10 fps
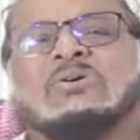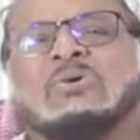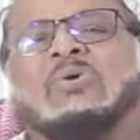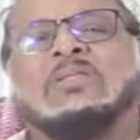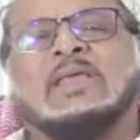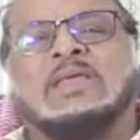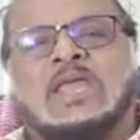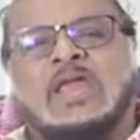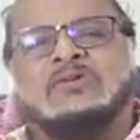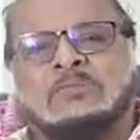all they
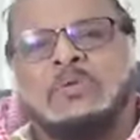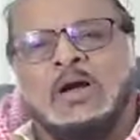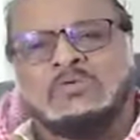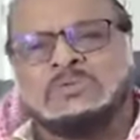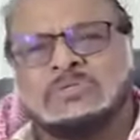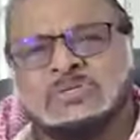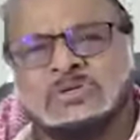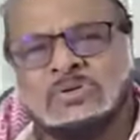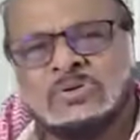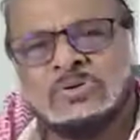cared about
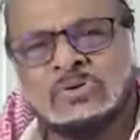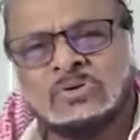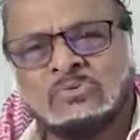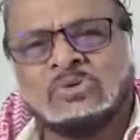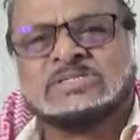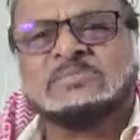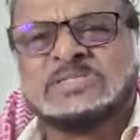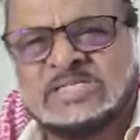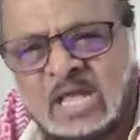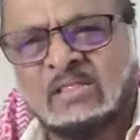was
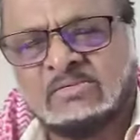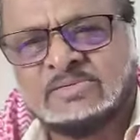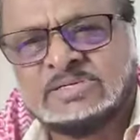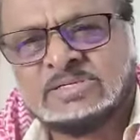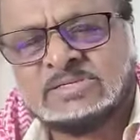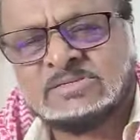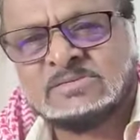themselves.